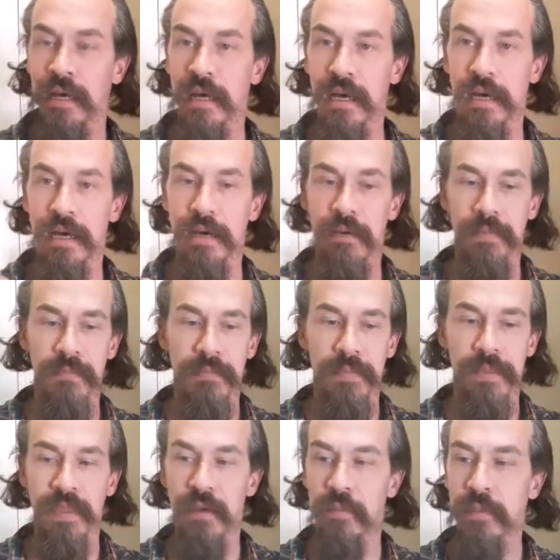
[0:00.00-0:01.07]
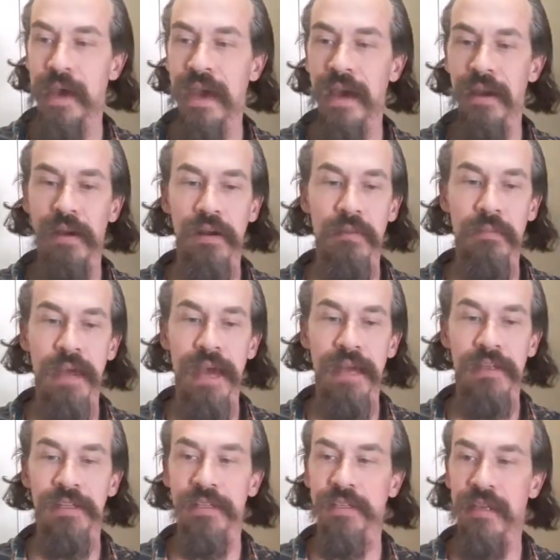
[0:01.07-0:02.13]
The pattern
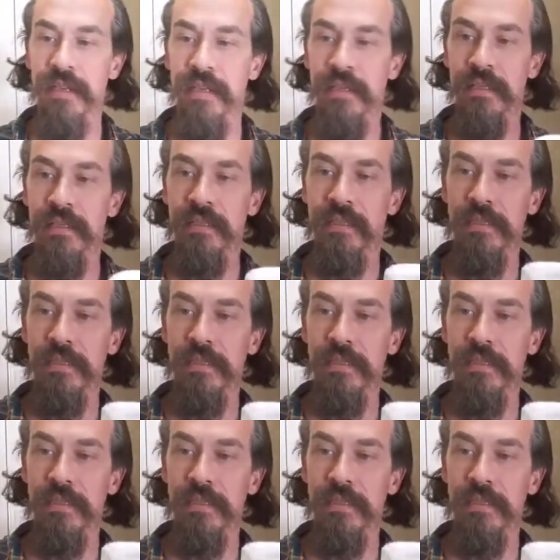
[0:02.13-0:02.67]
matches on this.